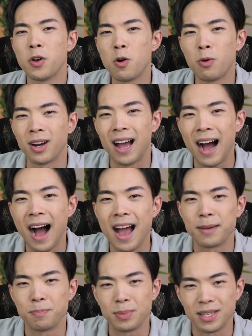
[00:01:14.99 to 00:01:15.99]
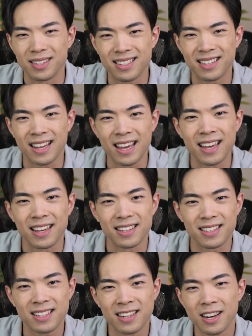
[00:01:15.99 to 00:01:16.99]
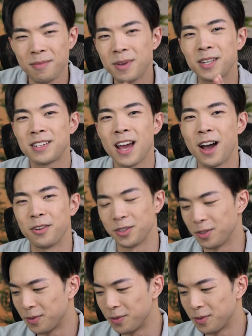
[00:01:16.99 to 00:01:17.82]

know what a hypebeast is, let me tell you.